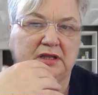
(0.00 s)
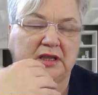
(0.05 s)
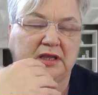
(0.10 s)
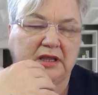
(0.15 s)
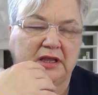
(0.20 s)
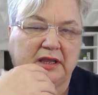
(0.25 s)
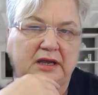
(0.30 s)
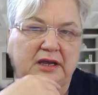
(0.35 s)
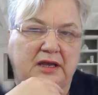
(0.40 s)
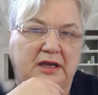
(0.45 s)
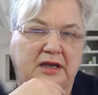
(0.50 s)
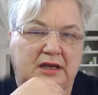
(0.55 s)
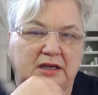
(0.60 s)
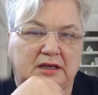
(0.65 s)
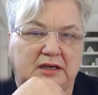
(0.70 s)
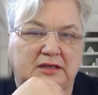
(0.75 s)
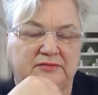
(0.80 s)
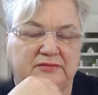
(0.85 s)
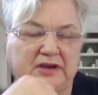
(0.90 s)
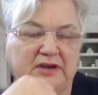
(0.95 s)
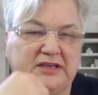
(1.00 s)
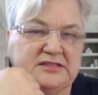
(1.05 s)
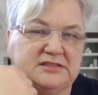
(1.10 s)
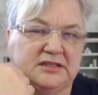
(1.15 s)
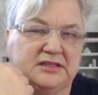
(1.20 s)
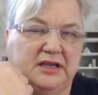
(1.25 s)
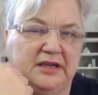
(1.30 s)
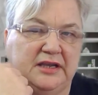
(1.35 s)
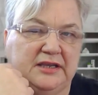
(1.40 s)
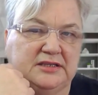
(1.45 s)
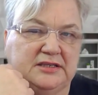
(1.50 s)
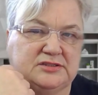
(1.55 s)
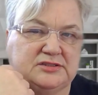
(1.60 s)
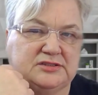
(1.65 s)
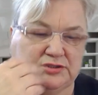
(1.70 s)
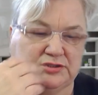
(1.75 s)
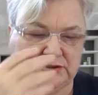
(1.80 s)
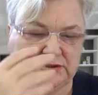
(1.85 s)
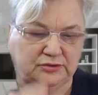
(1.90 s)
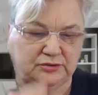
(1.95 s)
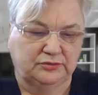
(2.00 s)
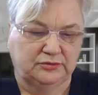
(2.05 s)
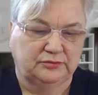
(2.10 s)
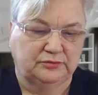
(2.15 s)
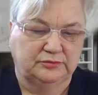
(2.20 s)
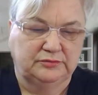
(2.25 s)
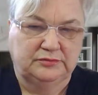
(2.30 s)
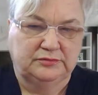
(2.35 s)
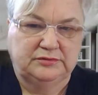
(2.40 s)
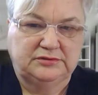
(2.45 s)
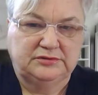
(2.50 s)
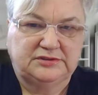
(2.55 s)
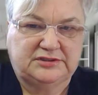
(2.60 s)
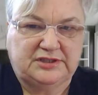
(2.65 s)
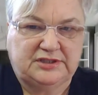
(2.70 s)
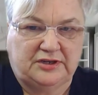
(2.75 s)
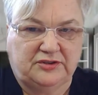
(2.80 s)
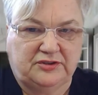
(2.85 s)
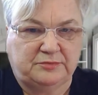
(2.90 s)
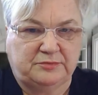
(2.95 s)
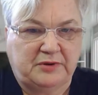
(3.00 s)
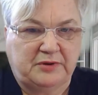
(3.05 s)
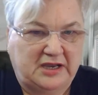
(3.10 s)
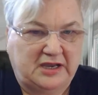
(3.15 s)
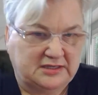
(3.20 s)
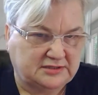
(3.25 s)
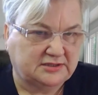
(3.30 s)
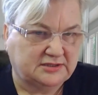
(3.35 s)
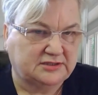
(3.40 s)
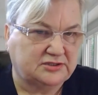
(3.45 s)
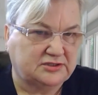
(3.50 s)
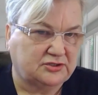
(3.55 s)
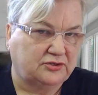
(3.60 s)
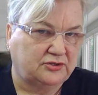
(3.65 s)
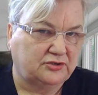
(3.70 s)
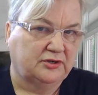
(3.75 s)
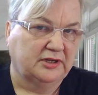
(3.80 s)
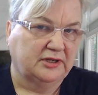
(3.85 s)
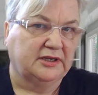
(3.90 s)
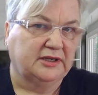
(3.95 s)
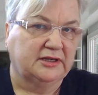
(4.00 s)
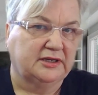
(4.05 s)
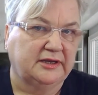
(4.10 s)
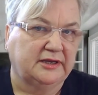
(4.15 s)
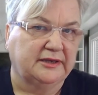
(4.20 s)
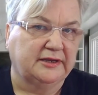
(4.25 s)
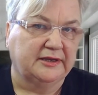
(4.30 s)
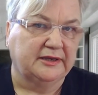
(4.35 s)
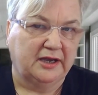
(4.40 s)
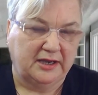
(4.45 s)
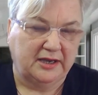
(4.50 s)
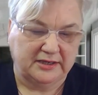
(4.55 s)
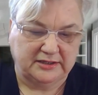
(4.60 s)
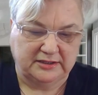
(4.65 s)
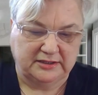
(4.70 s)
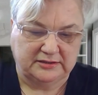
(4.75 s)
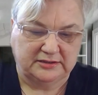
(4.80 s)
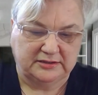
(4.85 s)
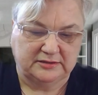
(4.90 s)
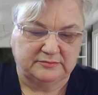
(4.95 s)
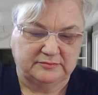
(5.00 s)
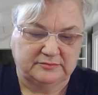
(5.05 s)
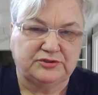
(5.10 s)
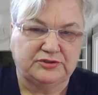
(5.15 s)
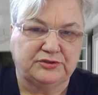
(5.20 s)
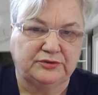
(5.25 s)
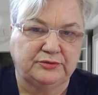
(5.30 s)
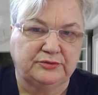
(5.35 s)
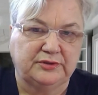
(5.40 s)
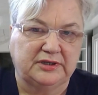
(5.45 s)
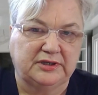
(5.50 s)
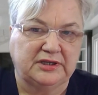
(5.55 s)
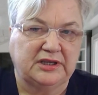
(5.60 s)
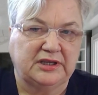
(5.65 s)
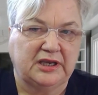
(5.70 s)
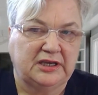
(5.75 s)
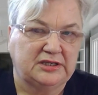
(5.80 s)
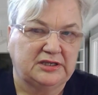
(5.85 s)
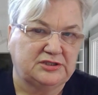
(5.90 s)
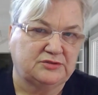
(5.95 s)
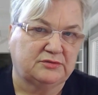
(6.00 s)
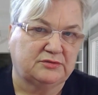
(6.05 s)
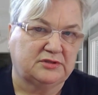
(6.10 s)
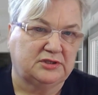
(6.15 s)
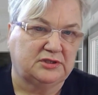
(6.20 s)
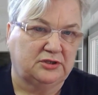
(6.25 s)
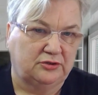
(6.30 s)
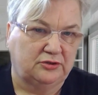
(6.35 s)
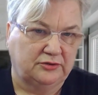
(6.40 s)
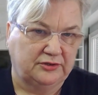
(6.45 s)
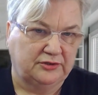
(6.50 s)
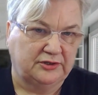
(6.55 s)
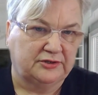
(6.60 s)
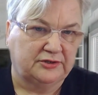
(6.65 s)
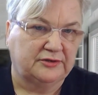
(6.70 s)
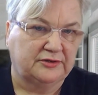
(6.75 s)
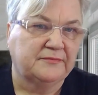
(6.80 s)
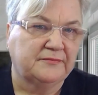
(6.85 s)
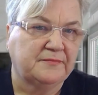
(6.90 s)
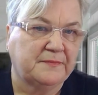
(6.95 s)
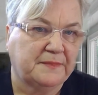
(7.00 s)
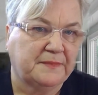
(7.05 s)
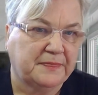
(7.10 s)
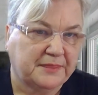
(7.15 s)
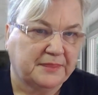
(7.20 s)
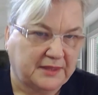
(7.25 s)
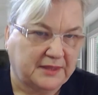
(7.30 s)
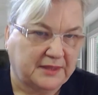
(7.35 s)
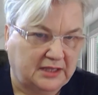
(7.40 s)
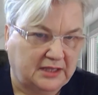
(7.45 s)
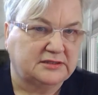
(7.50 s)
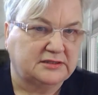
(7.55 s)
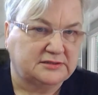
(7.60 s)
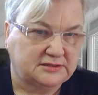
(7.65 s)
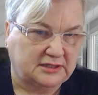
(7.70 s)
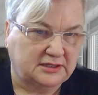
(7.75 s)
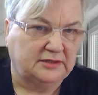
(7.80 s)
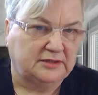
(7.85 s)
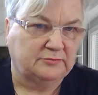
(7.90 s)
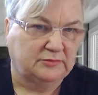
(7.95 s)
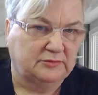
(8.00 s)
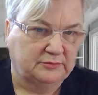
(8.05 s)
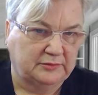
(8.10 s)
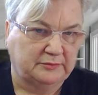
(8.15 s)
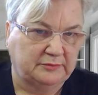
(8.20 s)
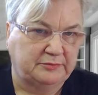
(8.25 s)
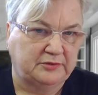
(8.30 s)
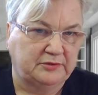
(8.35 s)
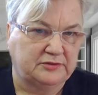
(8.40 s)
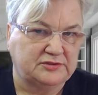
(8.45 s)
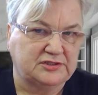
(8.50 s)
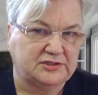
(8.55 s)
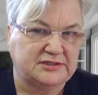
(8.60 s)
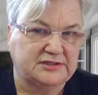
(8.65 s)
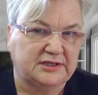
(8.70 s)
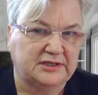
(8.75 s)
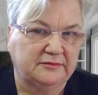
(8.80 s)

advise clients to start the process early. Like, I get them to engage with a lawyer at the time when we're purchasing.